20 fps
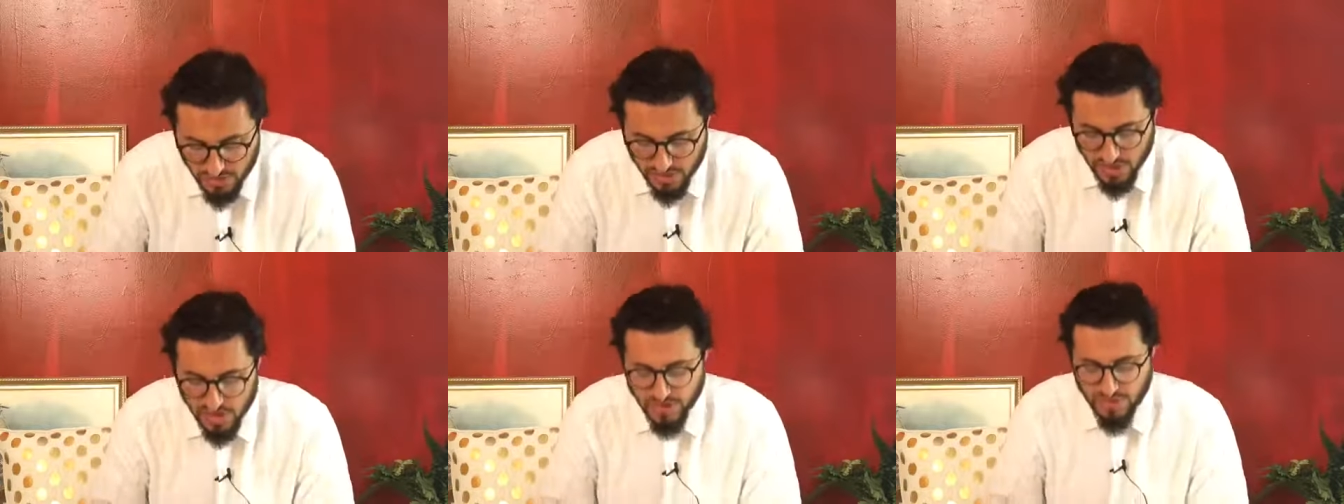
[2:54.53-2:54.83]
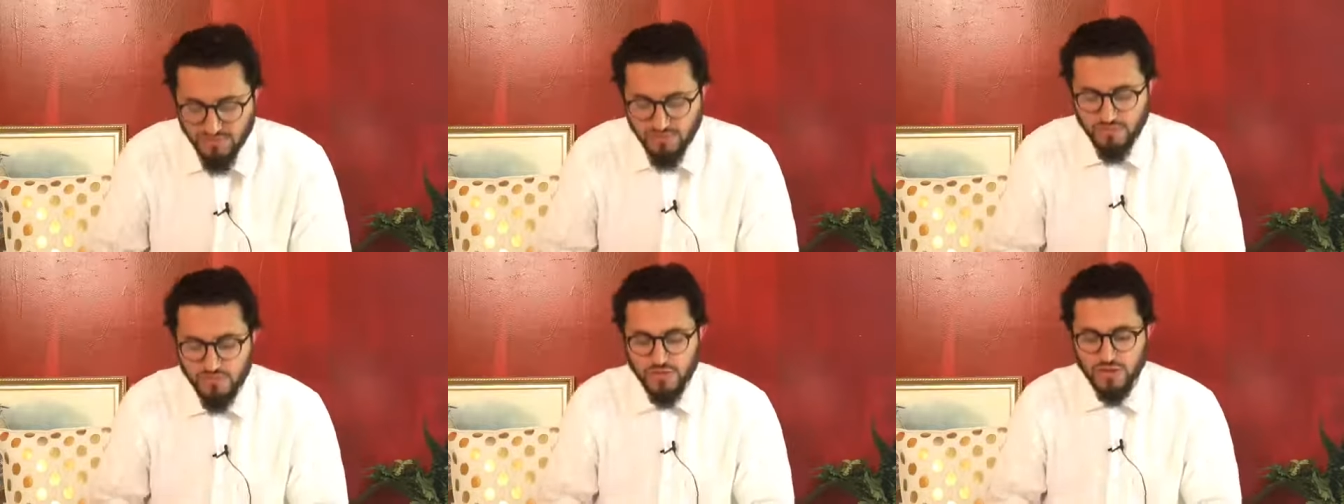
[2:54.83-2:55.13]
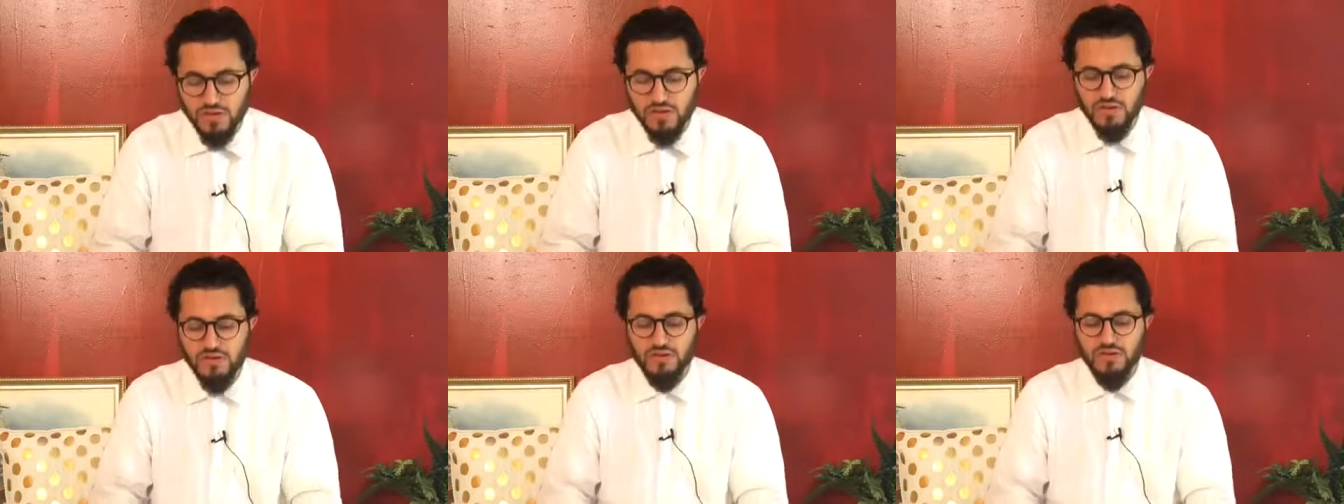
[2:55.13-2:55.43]
I have
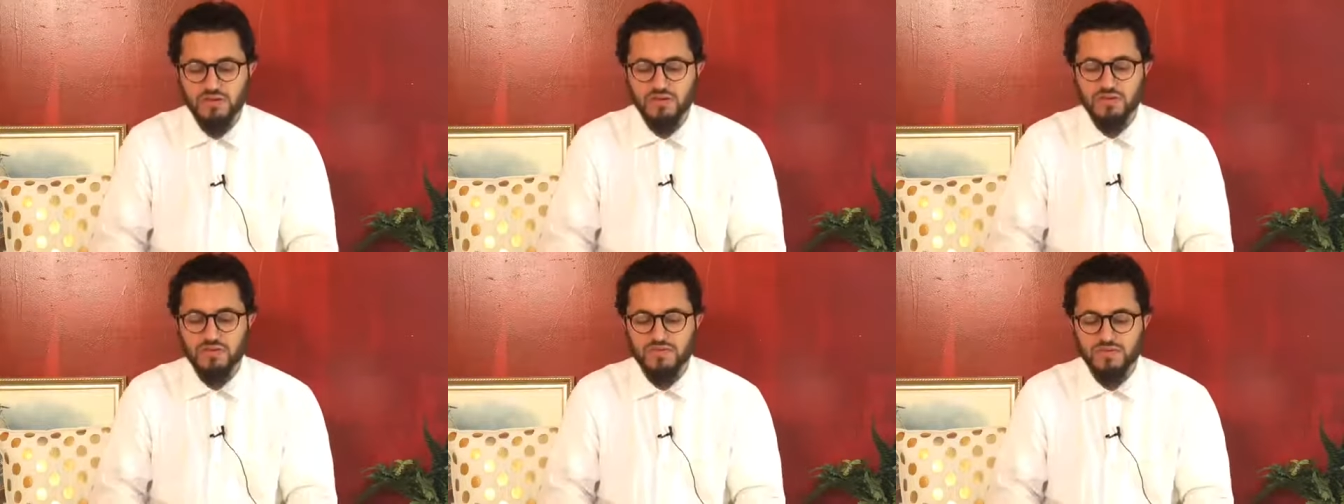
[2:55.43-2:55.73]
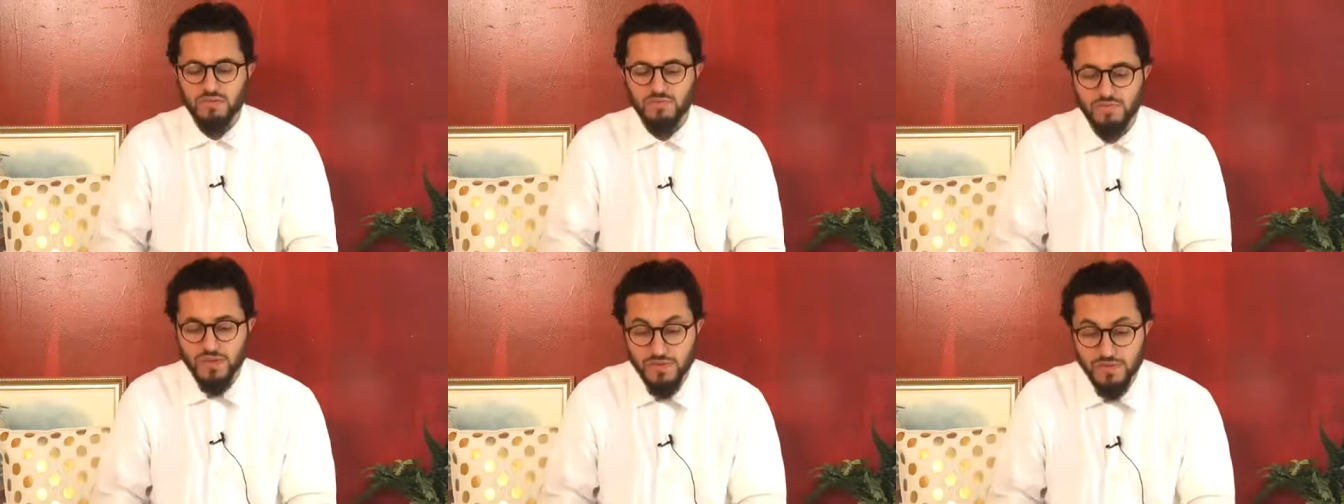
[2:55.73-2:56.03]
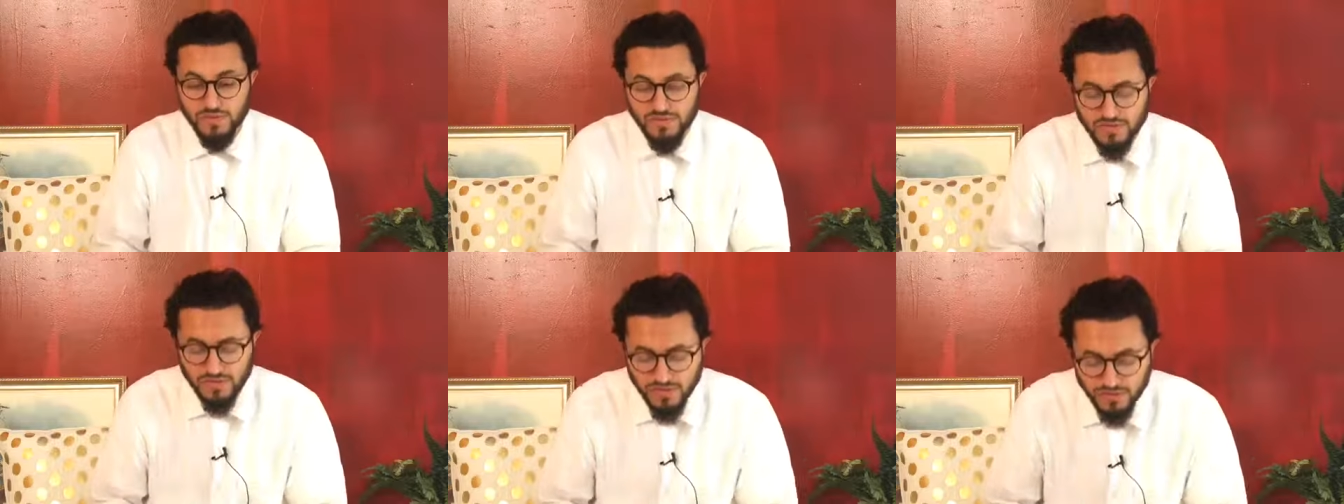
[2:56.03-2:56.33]
my uh, some
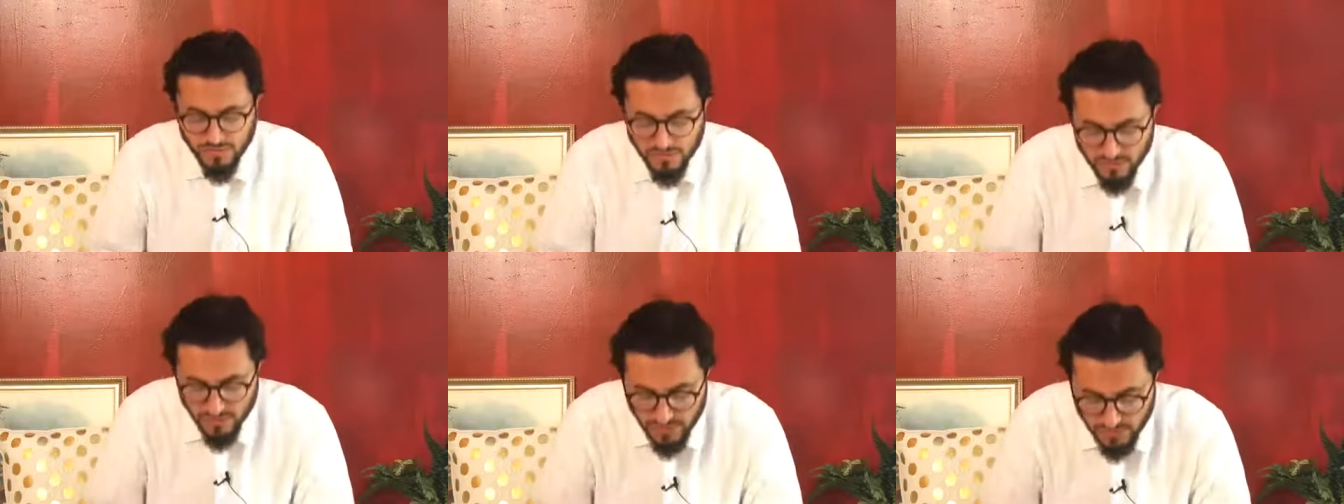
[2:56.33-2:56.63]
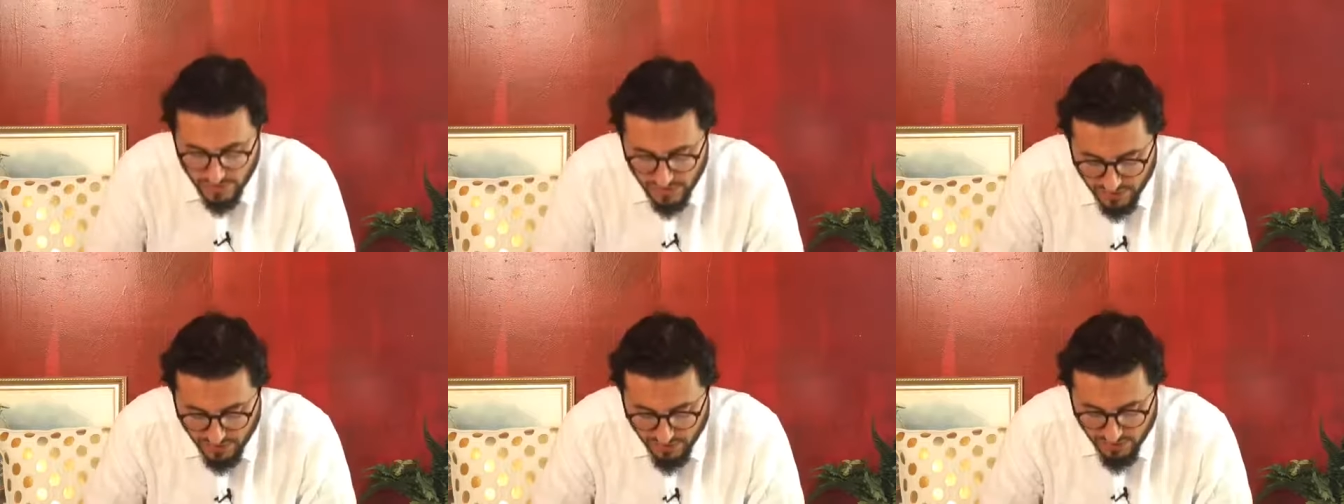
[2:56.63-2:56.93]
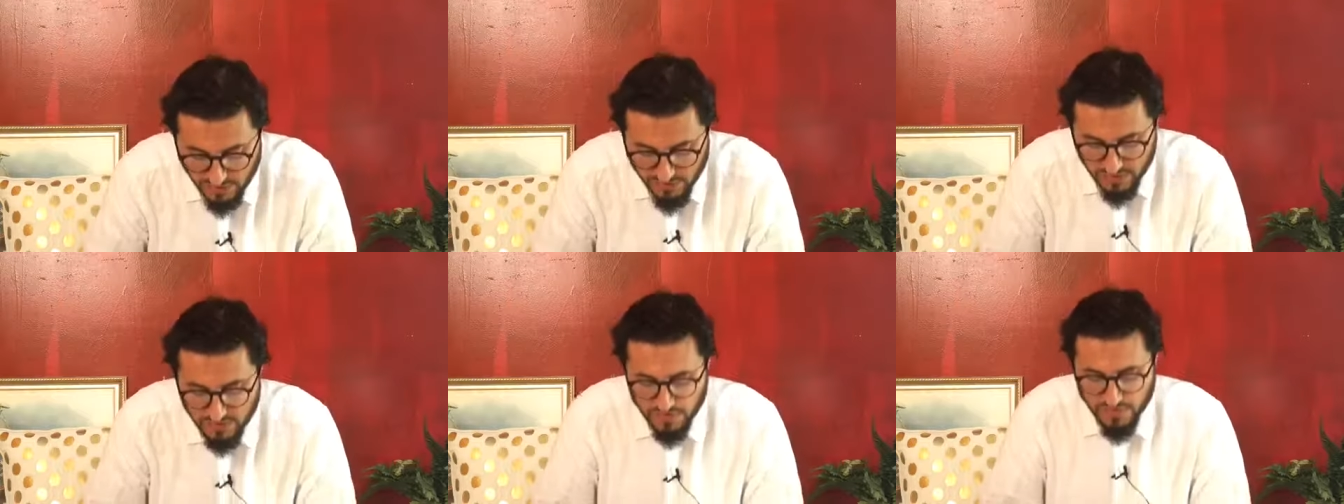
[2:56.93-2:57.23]
babysitting duties
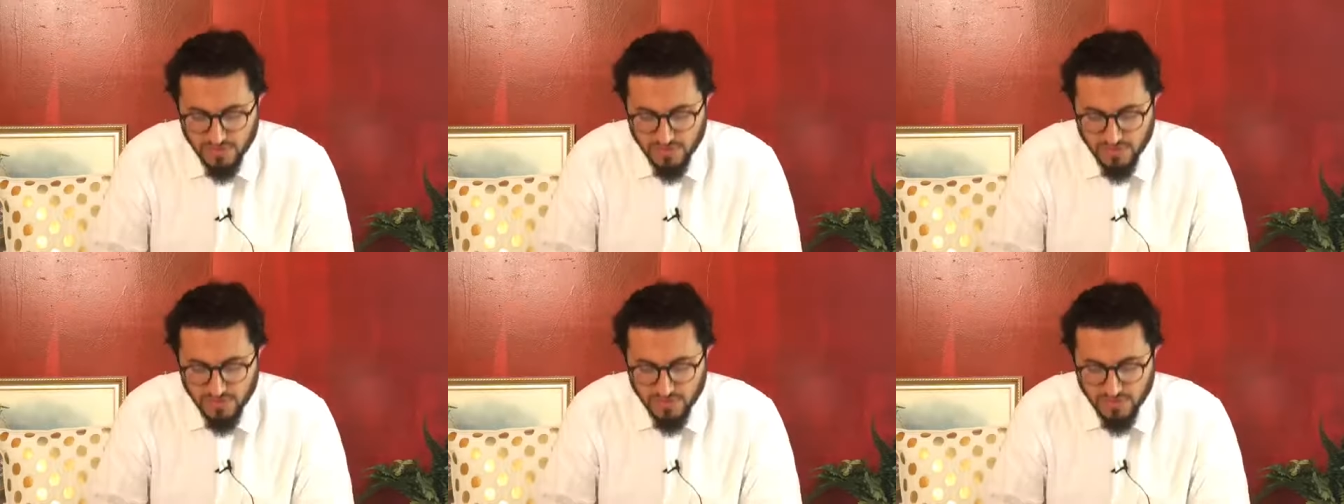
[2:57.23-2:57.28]
actually,